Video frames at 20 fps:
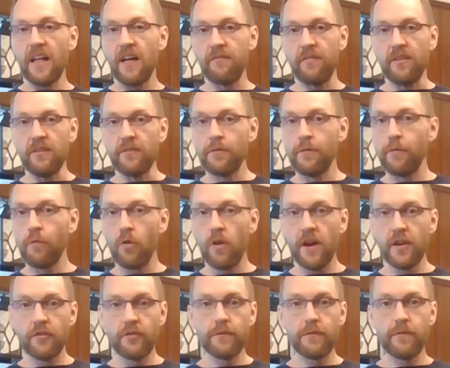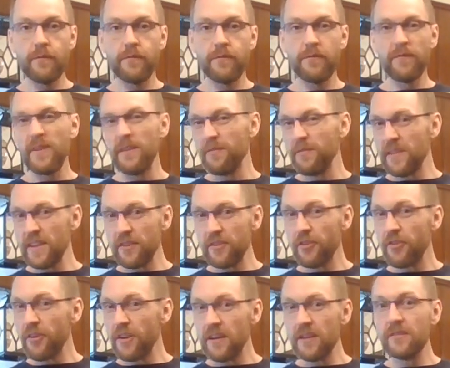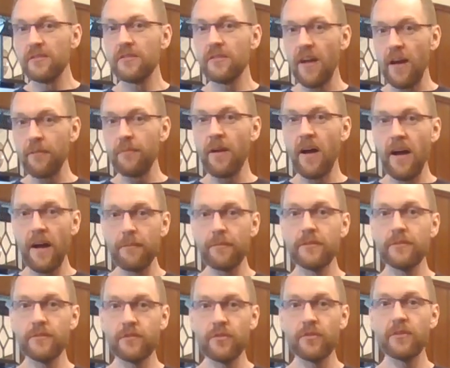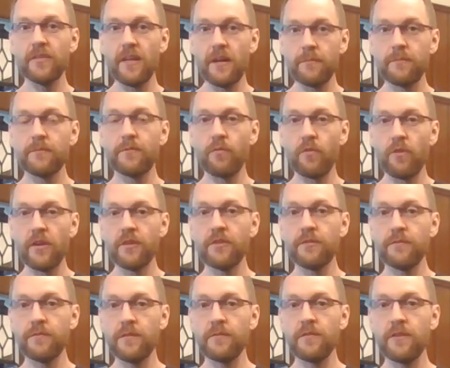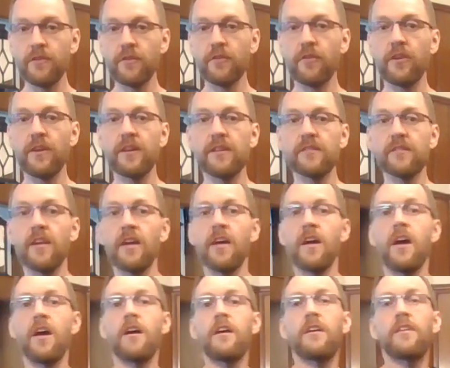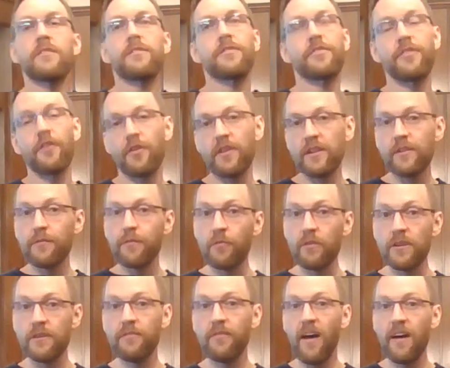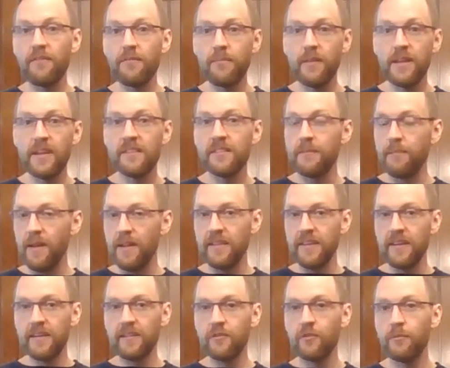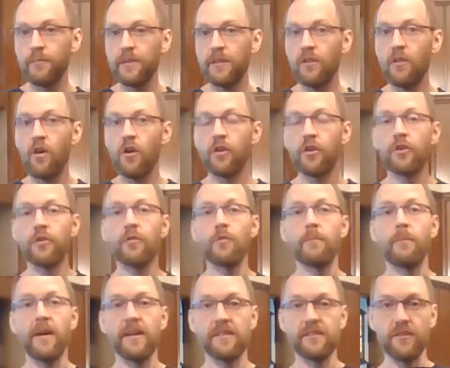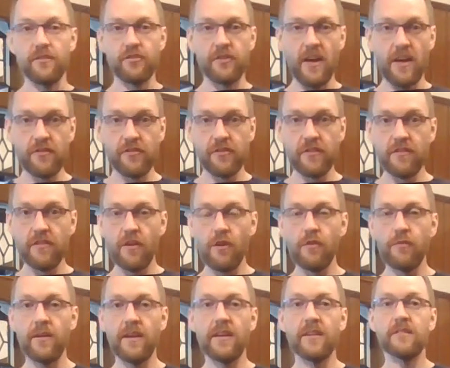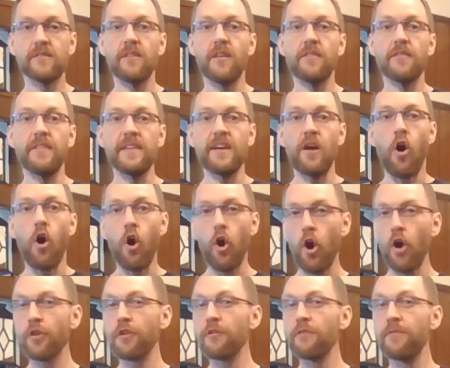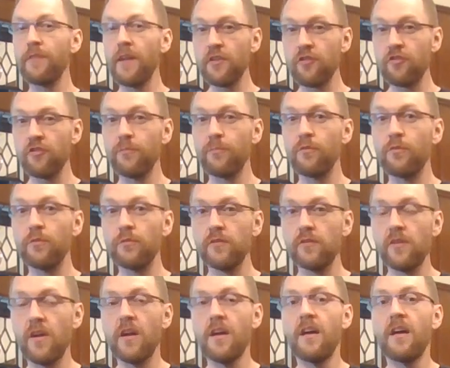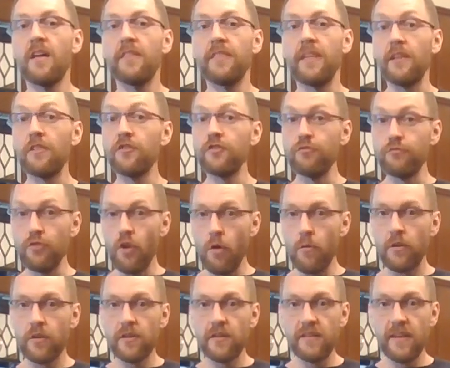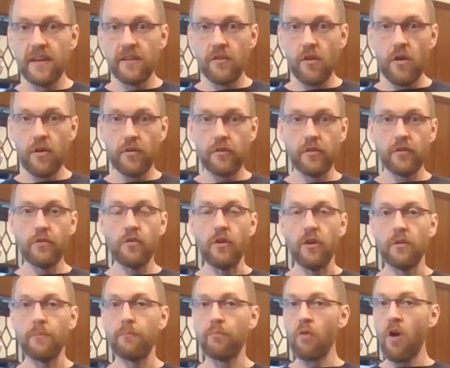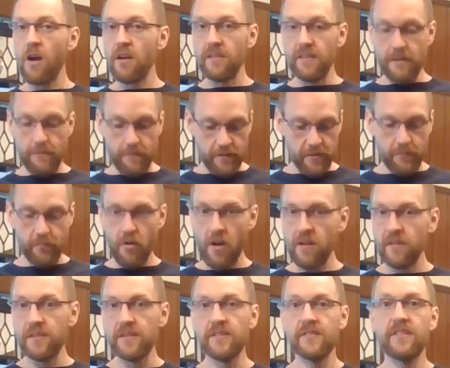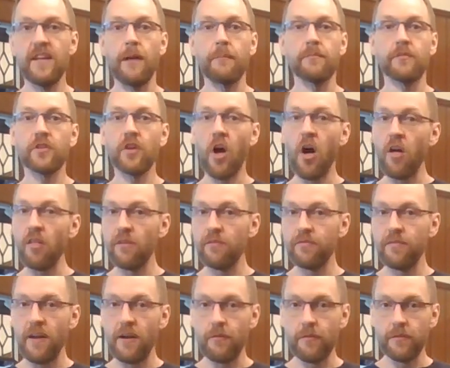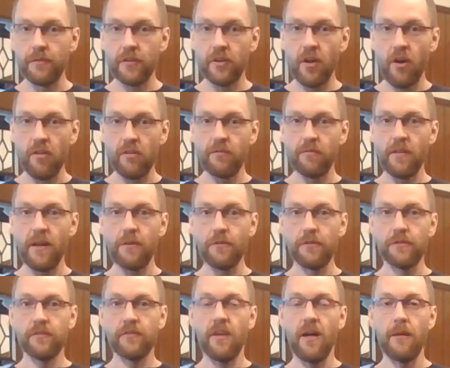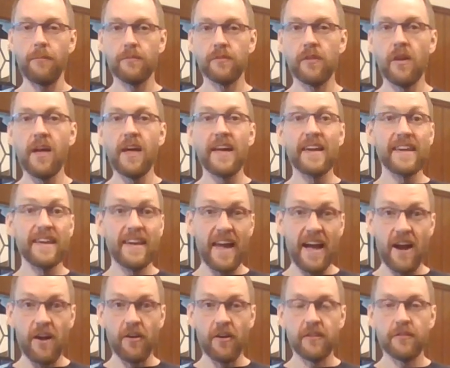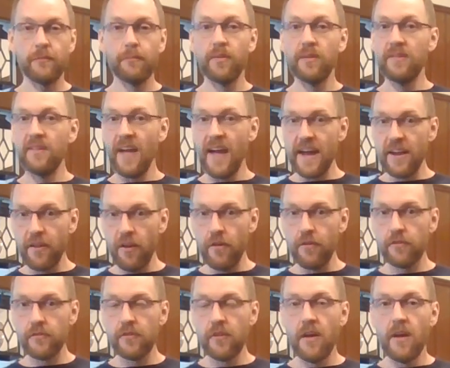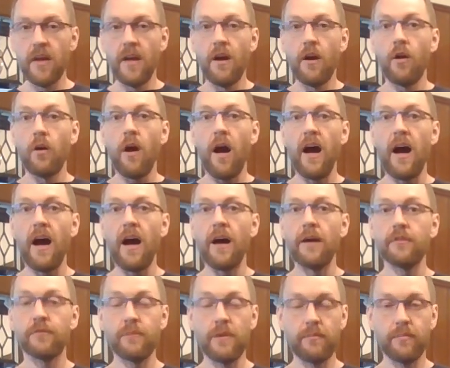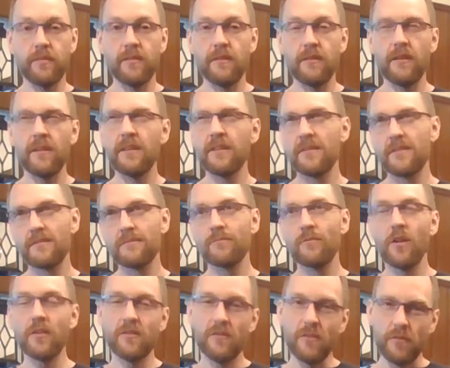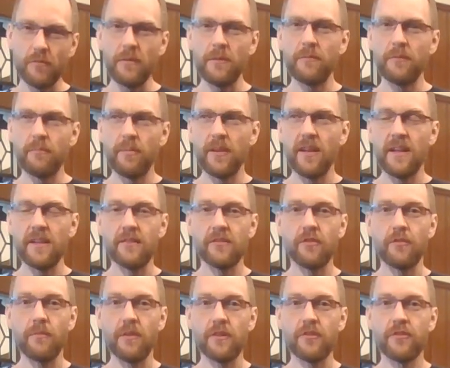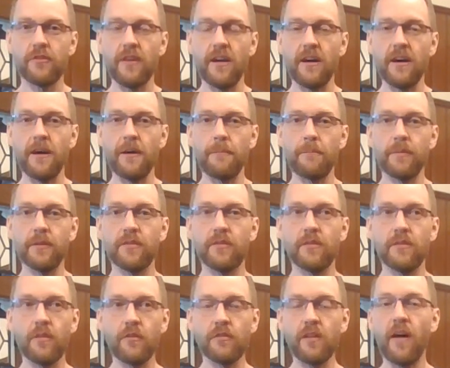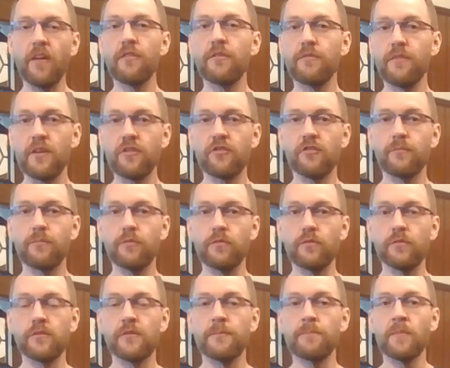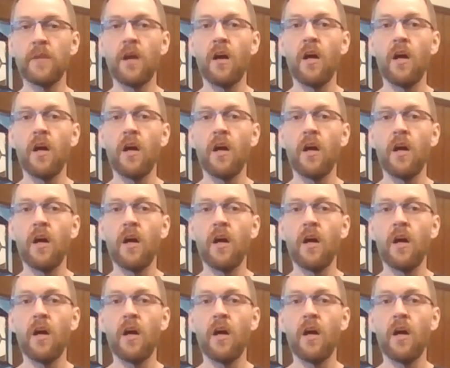oven, 450 degrees. I would cook them 450 degrees, 30 to 45 minutes. It may take a little bit longer. My suggestion, though, is the harder vegetables that you know are going to take longer to cook. Broccoli with the broccoli stems, cauliflower with the cauliflower stems, carrots, potatoes, sweet potatoes, not the sweet potatoes so much, but those other vegetables